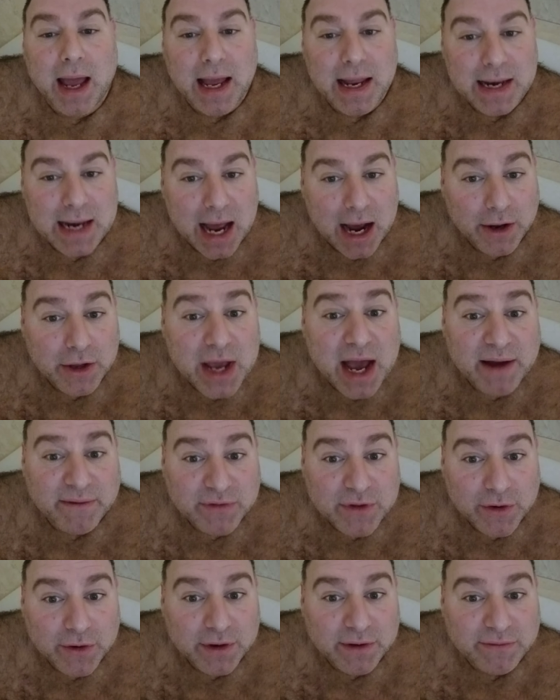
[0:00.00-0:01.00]
And now you
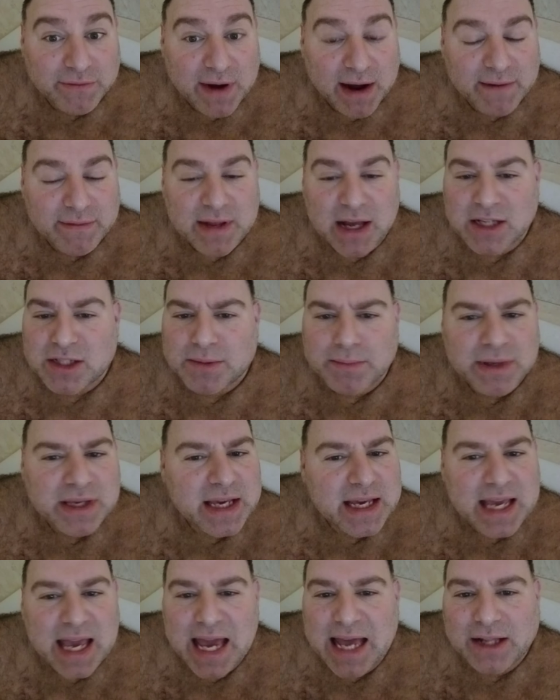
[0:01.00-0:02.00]
have $35,000. But
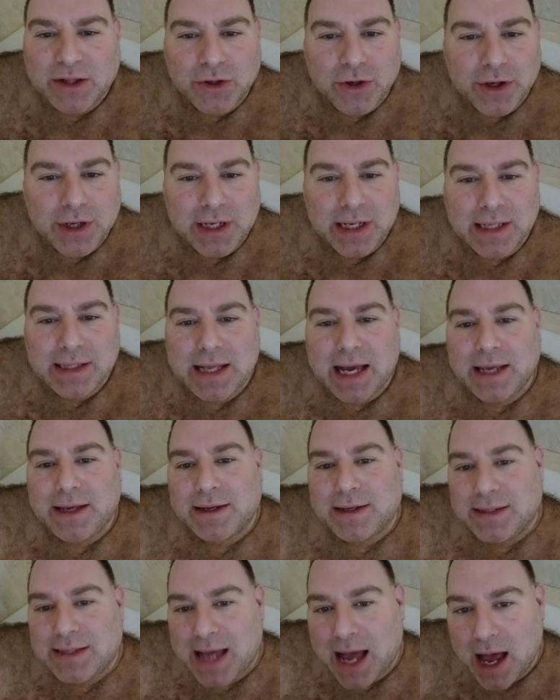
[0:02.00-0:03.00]
you can't look at it that
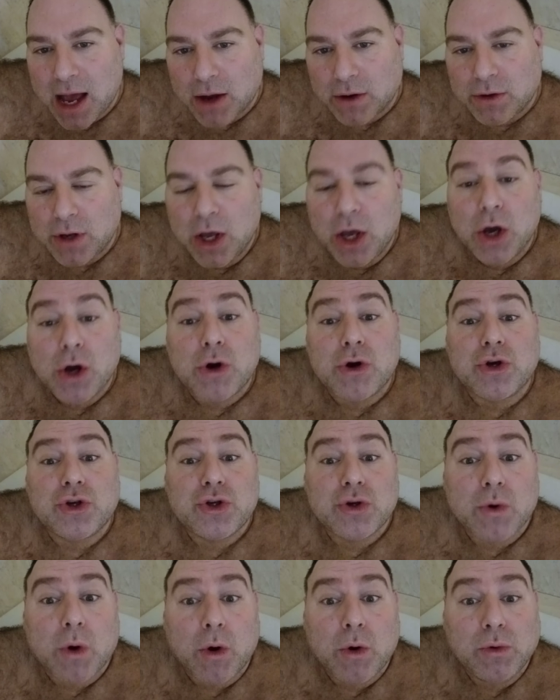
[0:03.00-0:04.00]
you're down
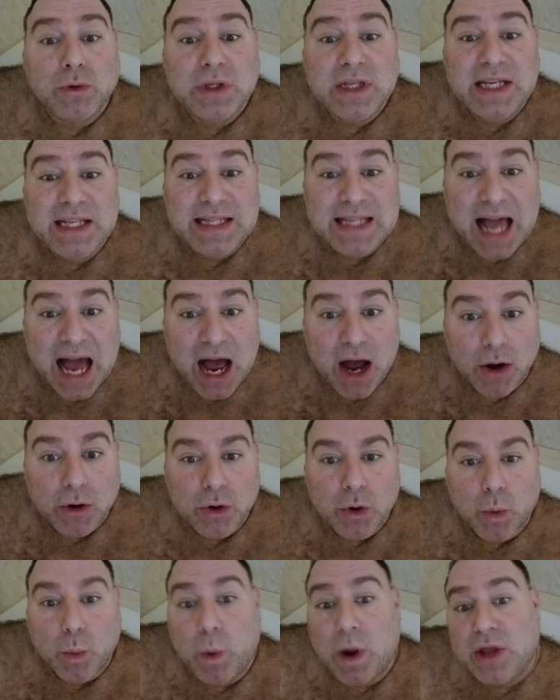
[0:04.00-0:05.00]
because you're only
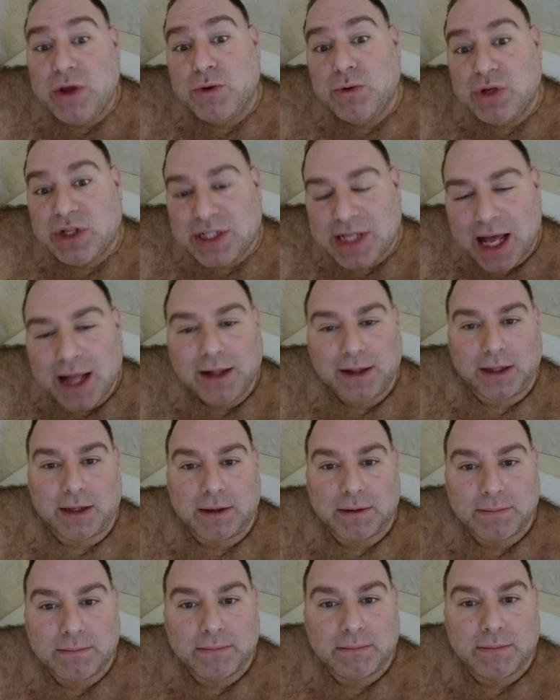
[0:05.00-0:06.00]
down when you
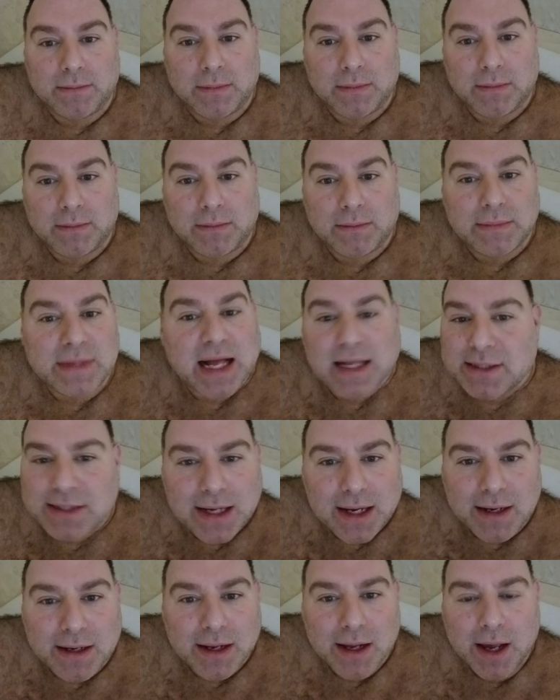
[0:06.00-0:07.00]
sell. That's
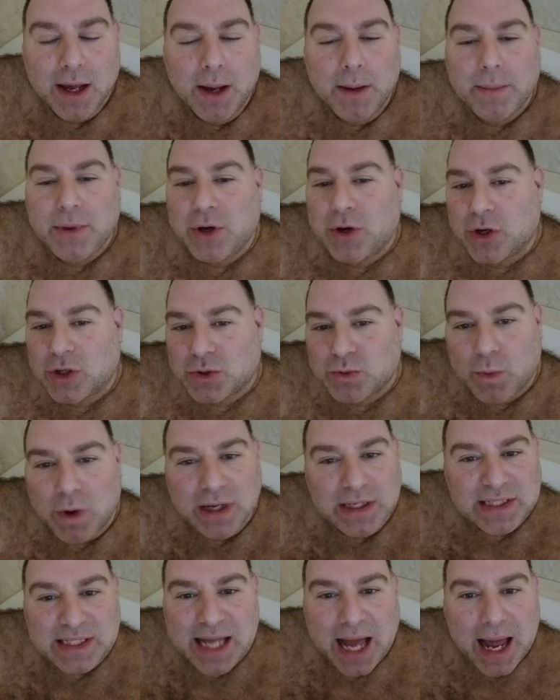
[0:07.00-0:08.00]
it. Because
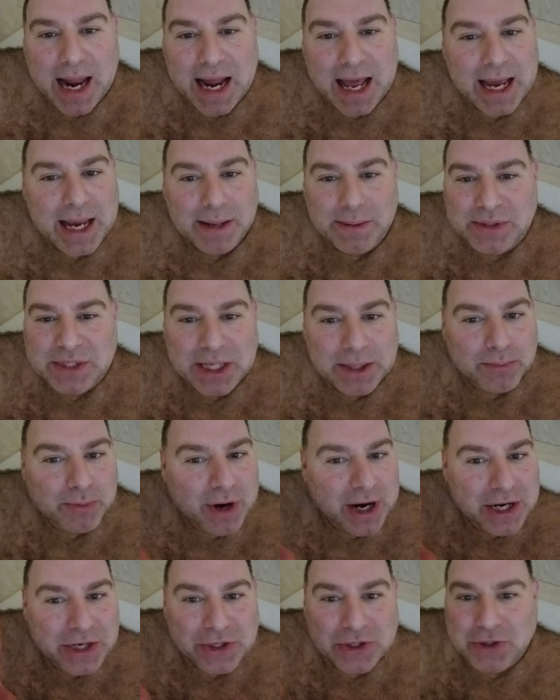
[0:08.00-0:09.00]
once that AMC
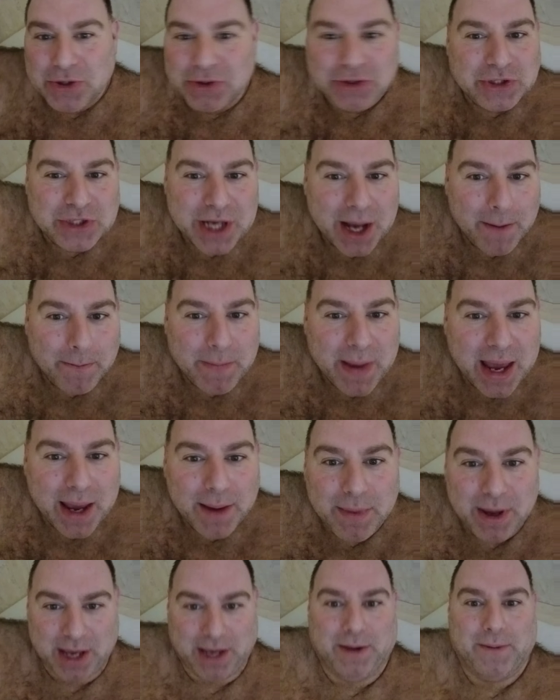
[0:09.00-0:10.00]
price shoots up,
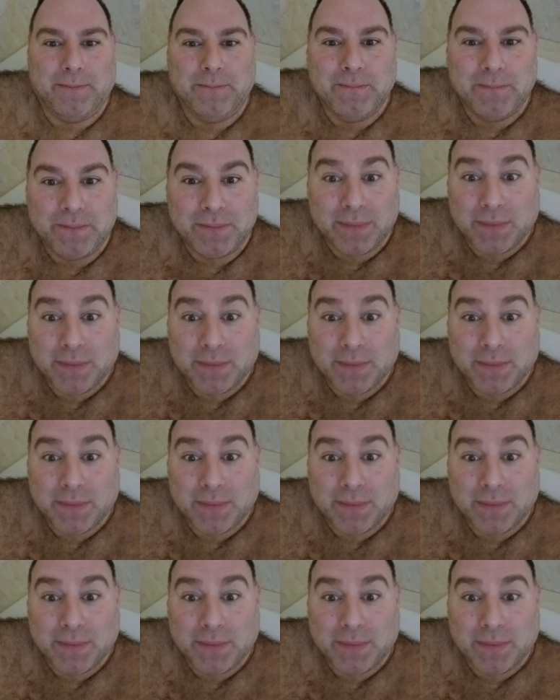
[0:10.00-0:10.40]
baby,